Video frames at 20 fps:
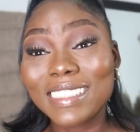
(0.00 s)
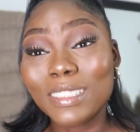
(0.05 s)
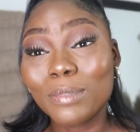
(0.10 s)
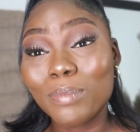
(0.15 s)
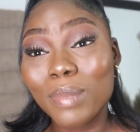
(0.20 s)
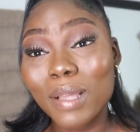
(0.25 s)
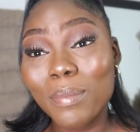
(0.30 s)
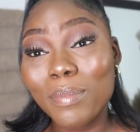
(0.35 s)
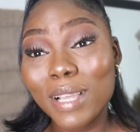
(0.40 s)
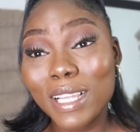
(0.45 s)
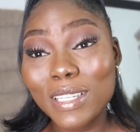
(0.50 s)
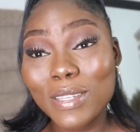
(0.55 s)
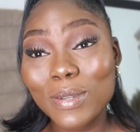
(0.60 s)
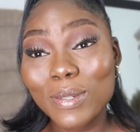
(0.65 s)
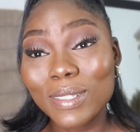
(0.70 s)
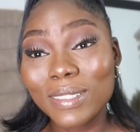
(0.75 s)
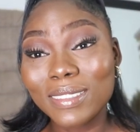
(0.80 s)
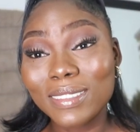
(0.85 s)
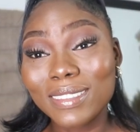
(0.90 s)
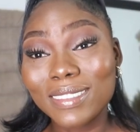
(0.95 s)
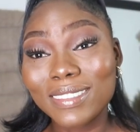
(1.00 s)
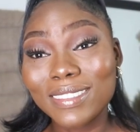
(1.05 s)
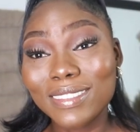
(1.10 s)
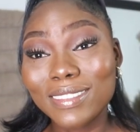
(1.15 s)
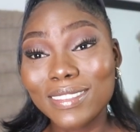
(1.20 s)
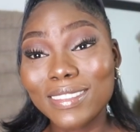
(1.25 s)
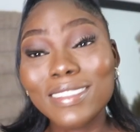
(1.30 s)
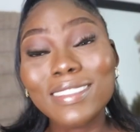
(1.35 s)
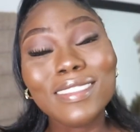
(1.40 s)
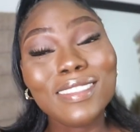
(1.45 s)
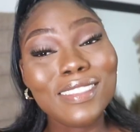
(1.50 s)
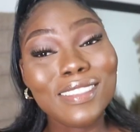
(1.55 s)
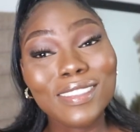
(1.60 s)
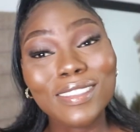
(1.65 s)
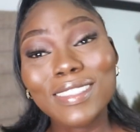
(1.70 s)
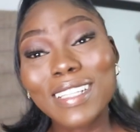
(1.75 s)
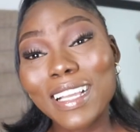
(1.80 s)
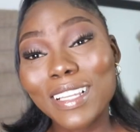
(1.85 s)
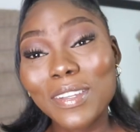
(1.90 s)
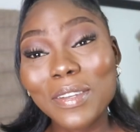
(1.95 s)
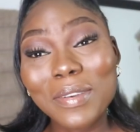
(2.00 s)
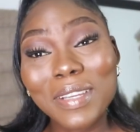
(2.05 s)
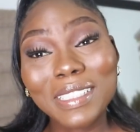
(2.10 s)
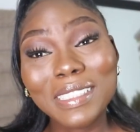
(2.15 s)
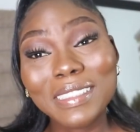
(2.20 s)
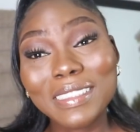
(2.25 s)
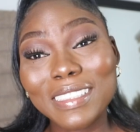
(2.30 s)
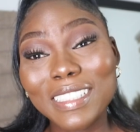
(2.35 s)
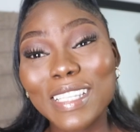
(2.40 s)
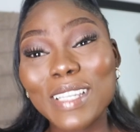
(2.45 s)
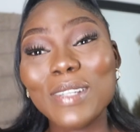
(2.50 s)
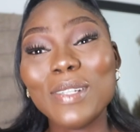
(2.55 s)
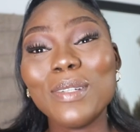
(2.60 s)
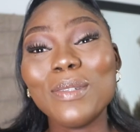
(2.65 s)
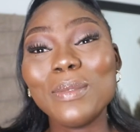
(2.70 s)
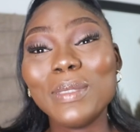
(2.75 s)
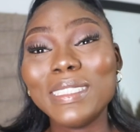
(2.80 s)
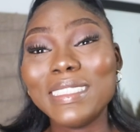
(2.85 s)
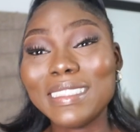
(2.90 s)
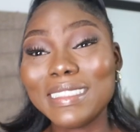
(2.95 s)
is Barbados. You can already tell with